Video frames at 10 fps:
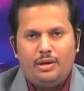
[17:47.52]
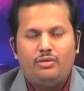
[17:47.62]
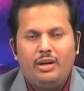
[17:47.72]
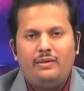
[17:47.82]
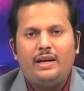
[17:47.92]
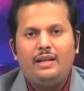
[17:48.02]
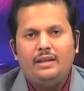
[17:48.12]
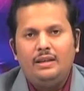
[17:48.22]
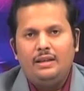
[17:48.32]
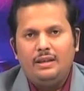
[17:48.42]
because whenever
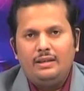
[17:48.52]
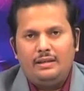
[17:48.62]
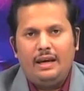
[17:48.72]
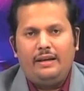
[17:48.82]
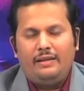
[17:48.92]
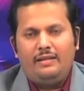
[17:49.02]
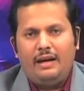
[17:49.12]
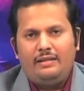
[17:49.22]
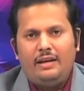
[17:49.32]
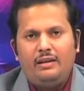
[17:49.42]
I think,
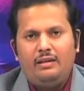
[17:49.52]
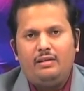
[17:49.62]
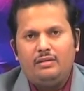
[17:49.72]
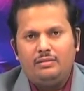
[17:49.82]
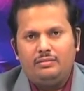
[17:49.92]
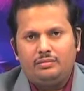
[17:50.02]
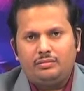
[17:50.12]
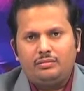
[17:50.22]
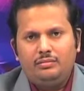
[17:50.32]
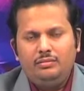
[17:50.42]
I think
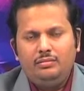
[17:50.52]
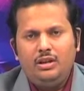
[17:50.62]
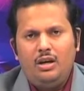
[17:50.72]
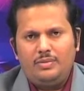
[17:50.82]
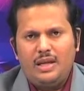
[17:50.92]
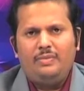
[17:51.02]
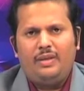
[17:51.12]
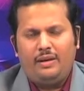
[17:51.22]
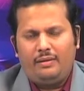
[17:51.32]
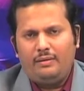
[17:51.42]
of
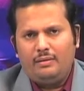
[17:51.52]
something.